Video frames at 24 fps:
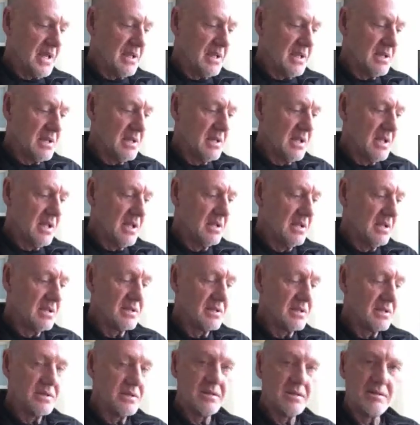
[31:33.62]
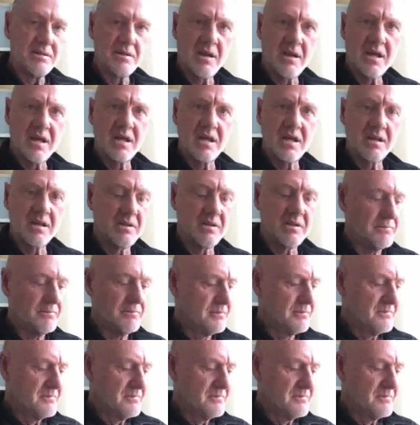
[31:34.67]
in England, in the United Kingdom.